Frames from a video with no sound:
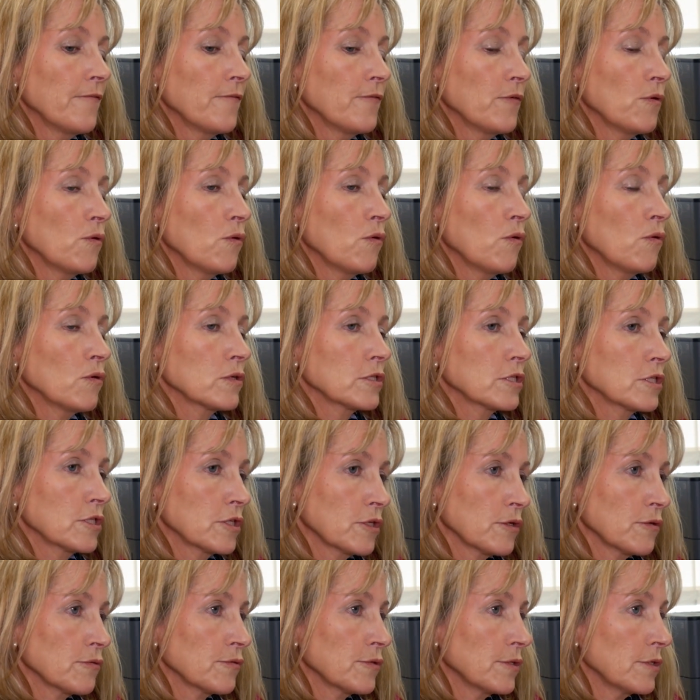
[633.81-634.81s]
For
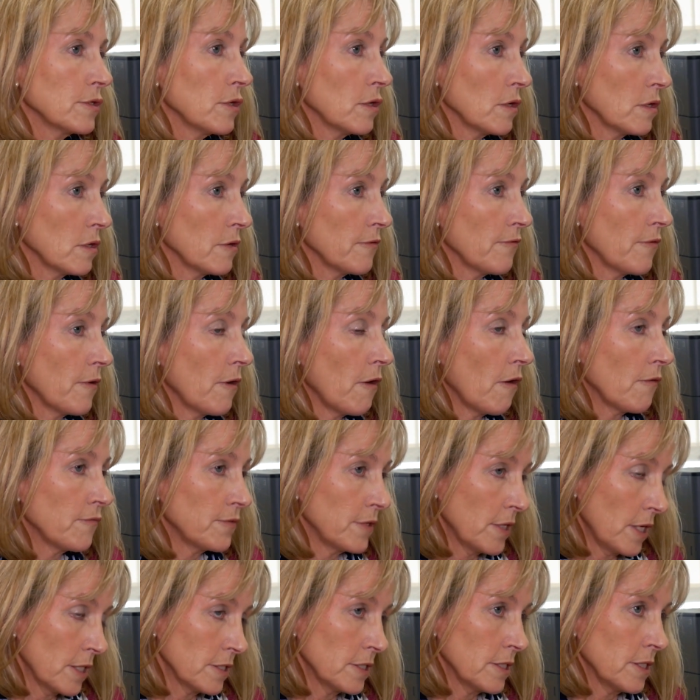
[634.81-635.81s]
children of
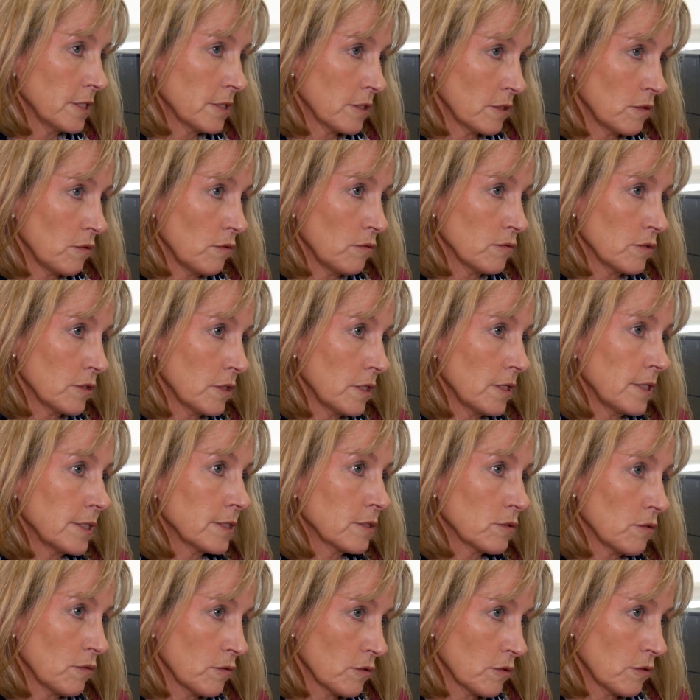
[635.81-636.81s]
9 years and older,
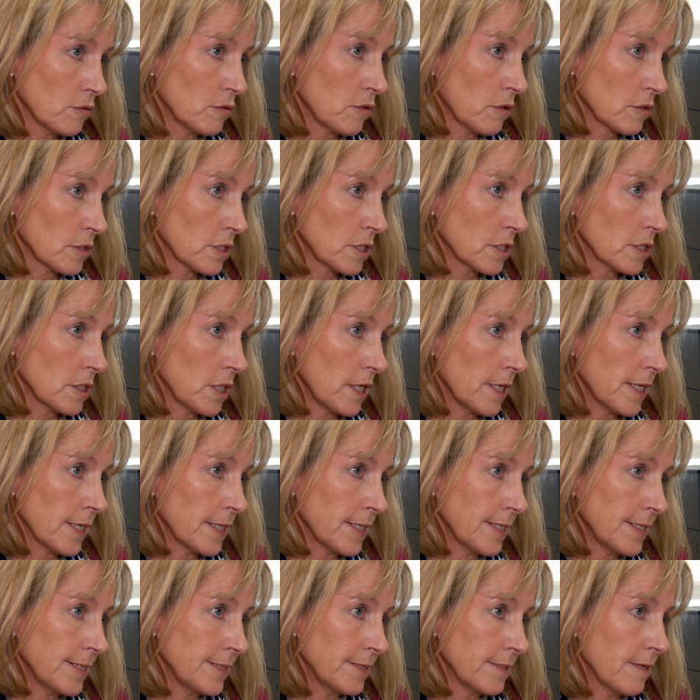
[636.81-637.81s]
it's also
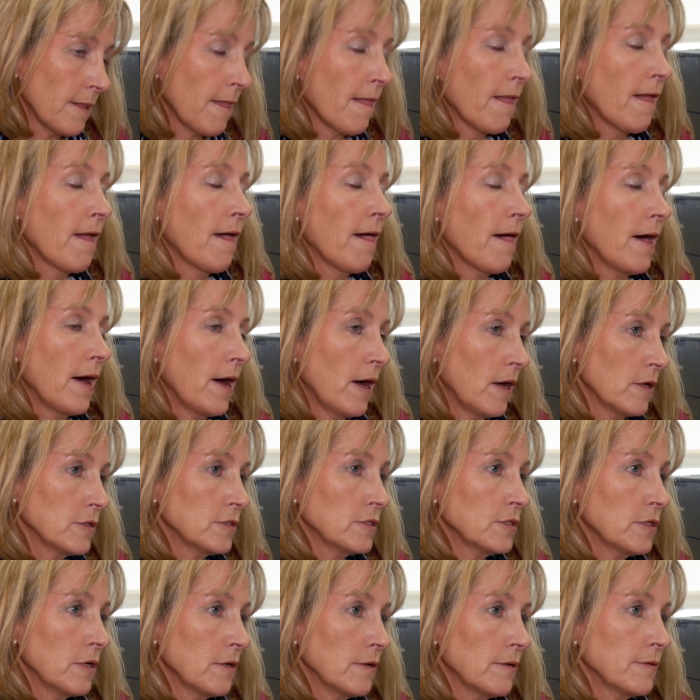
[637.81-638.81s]
doxycycline
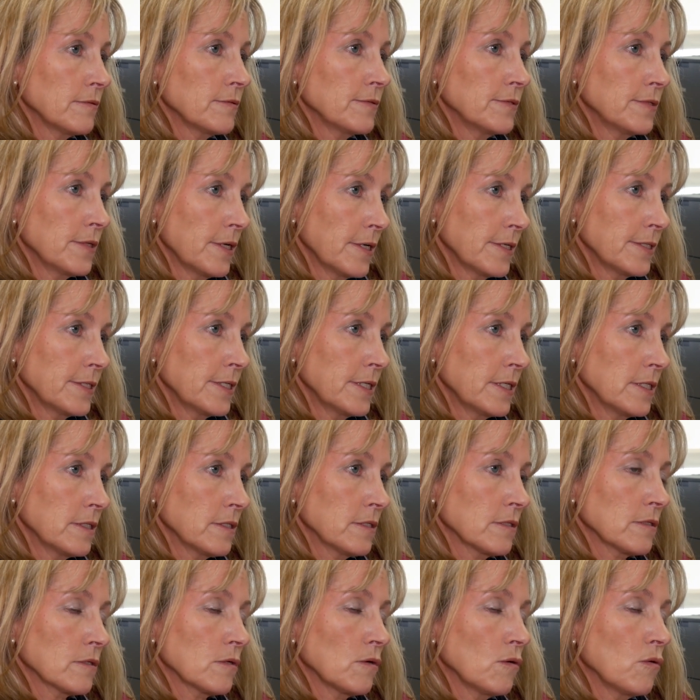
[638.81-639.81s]
under 9
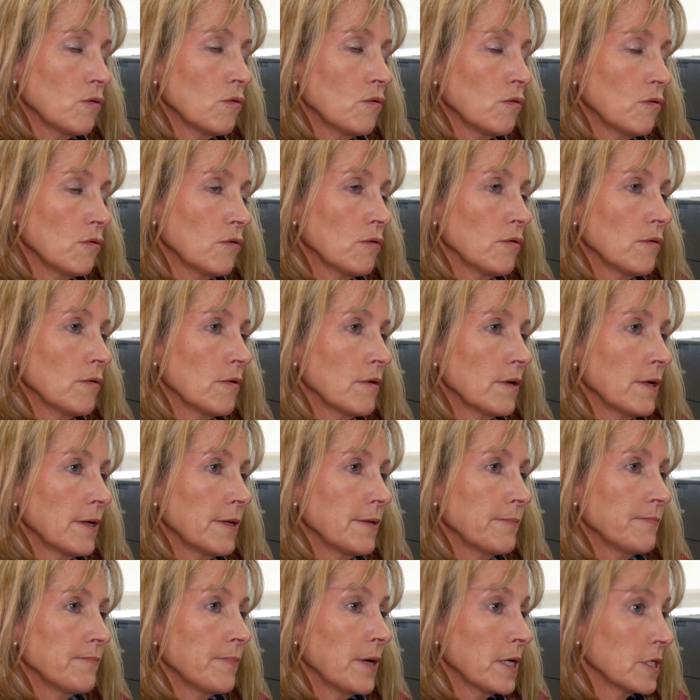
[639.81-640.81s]
years, or
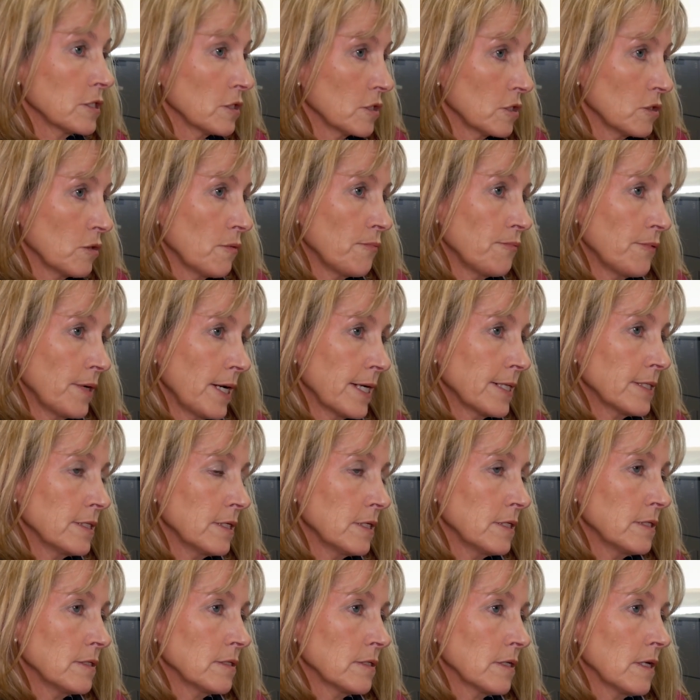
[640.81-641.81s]
in patients who are
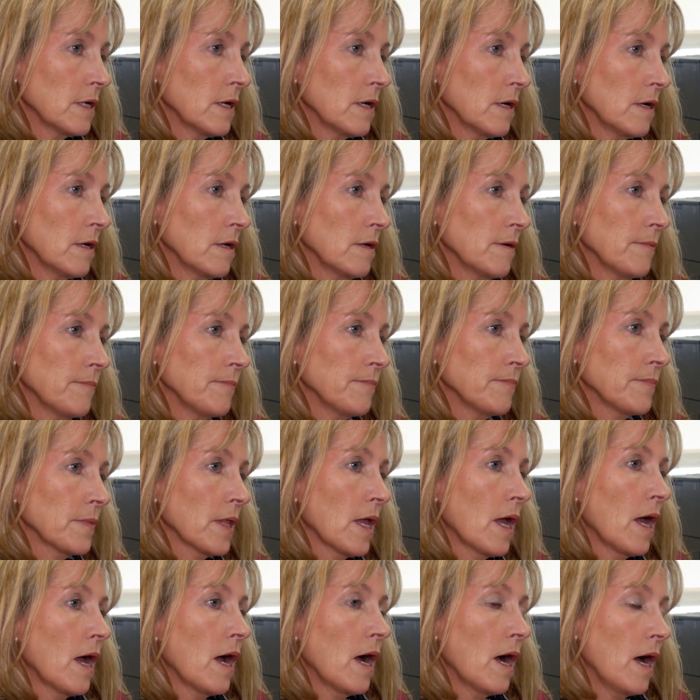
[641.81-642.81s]
pregnant,
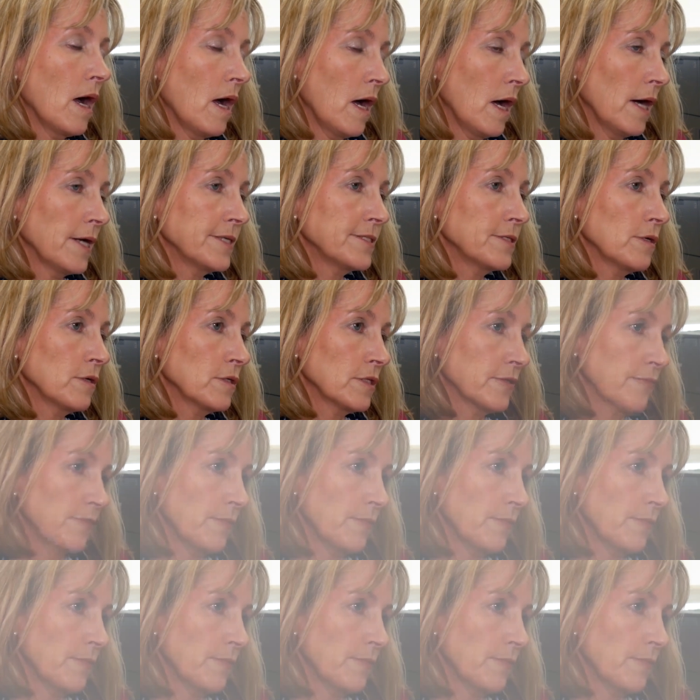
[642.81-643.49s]
a high dose